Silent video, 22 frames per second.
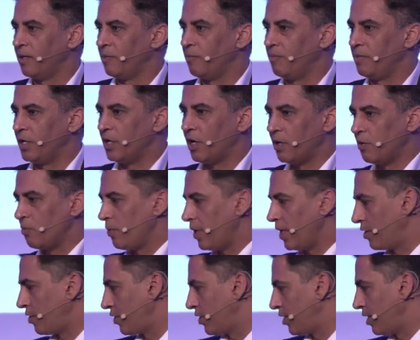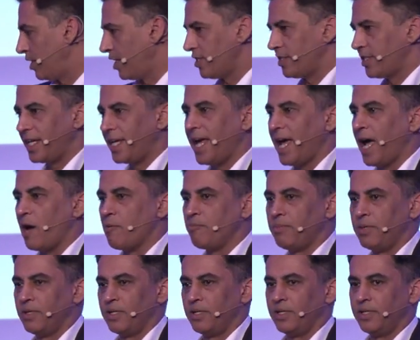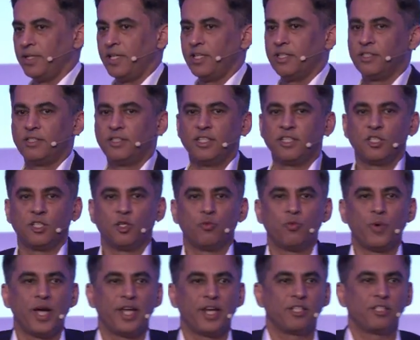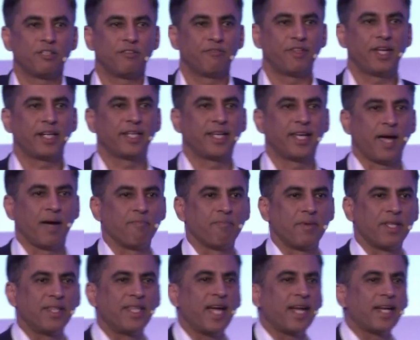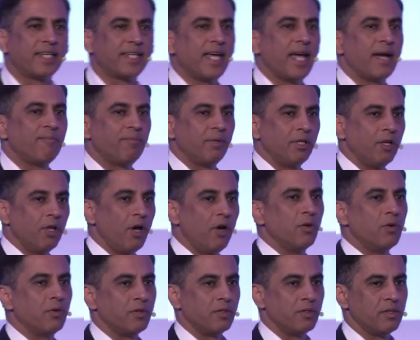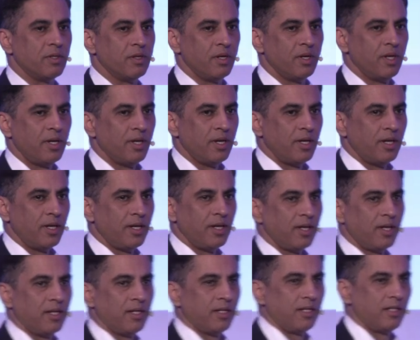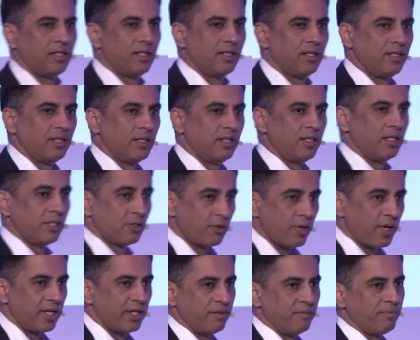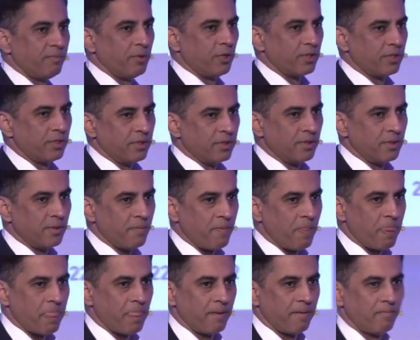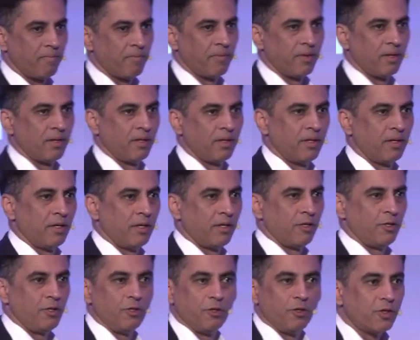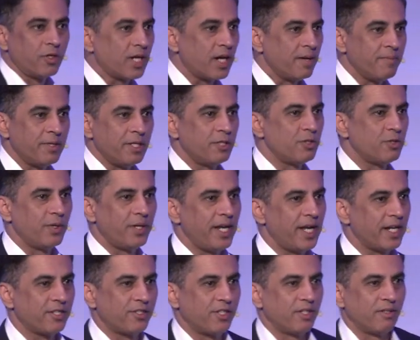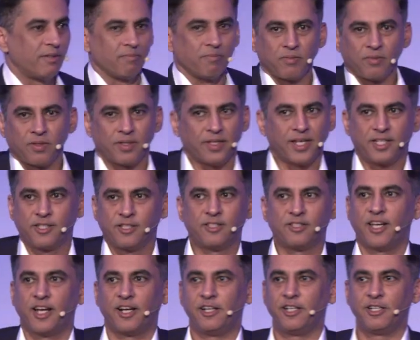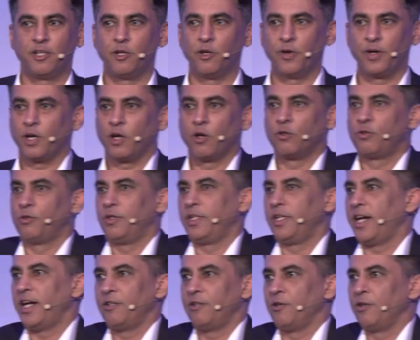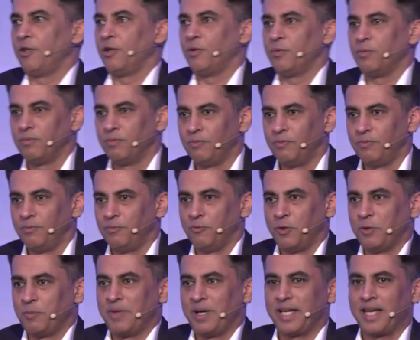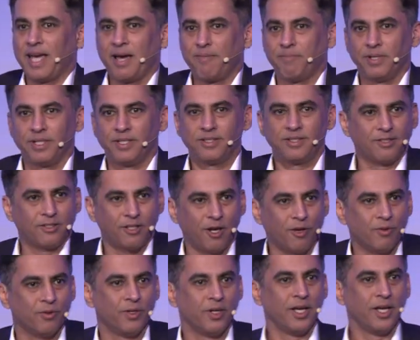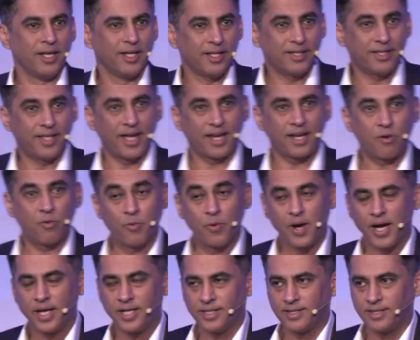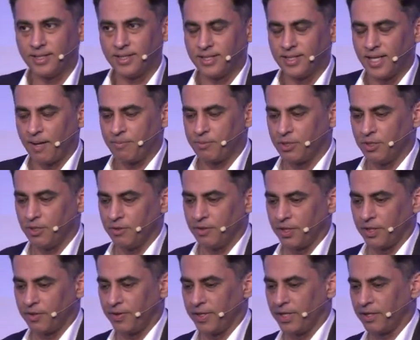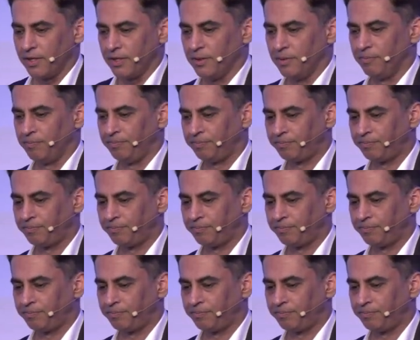beyond which there's a gap. There, there's an awareness of that gap, and that gap alone is quite important. You don't come into a lecture necessarily knowing, oh, today I don't know what my gap is. No, that awareness is absolutely critical